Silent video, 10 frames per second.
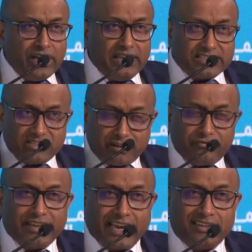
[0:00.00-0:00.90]
let's not
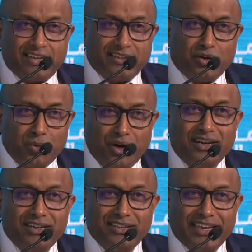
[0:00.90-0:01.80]
forget that the
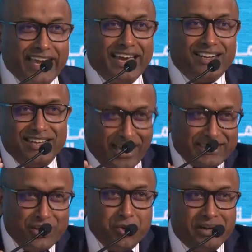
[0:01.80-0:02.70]
world, AI, I
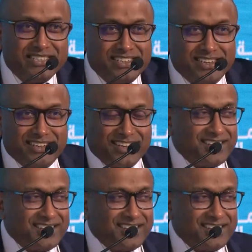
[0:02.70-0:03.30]
think you mentioned it,